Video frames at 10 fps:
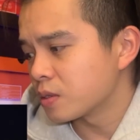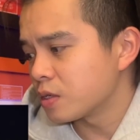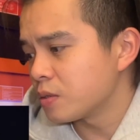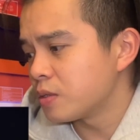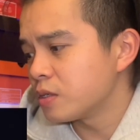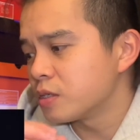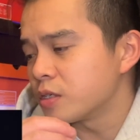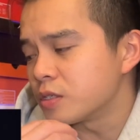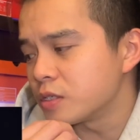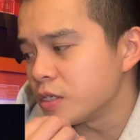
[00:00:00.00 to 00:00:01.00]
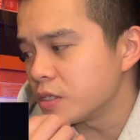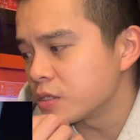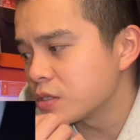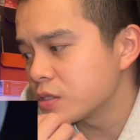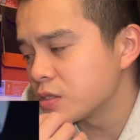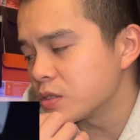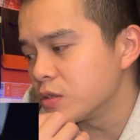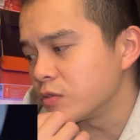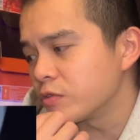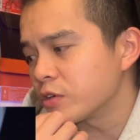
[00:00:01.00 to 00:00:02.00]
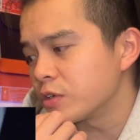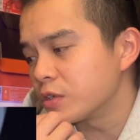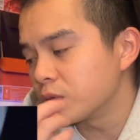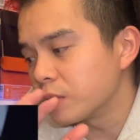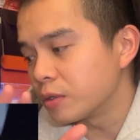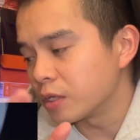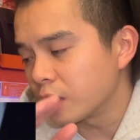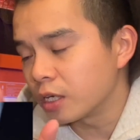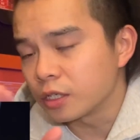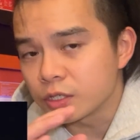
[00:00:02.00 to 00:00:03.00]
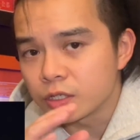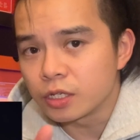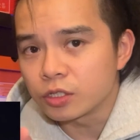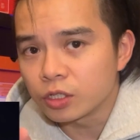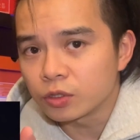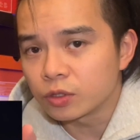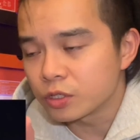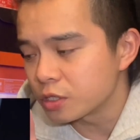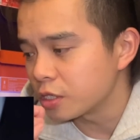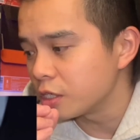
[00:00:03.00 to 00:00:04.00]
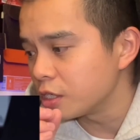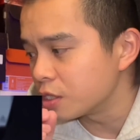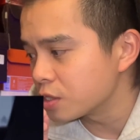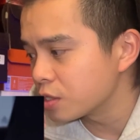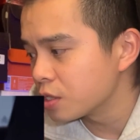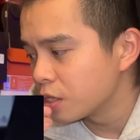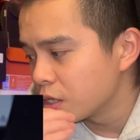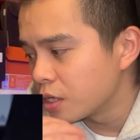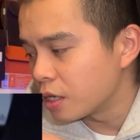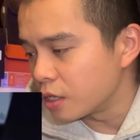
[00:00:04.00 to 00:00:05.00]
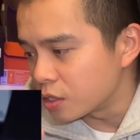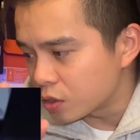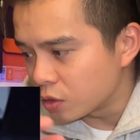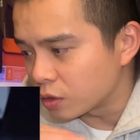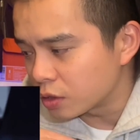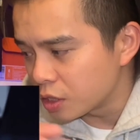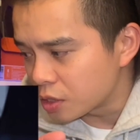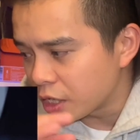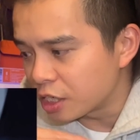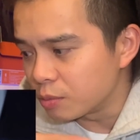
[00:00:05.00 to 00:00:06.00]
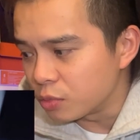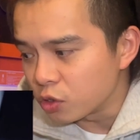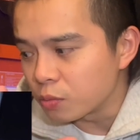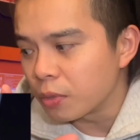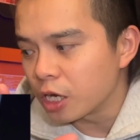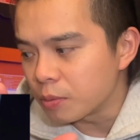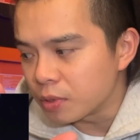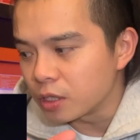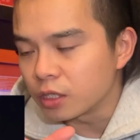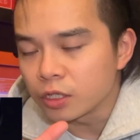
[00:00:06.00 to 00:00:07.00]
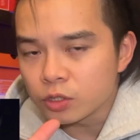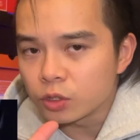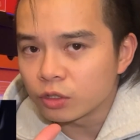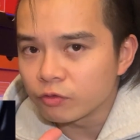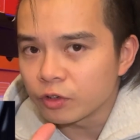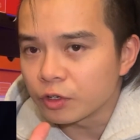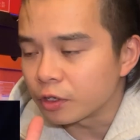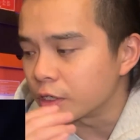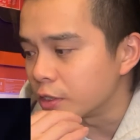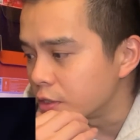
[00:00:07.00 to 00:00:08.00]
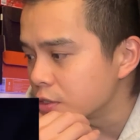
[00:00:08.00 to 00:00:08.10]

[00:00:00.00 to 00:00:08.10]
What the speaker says: I mean, the seats look very... I mean, I like the stitching on the seats. It's got this kind of blue piping. It's looking very nice.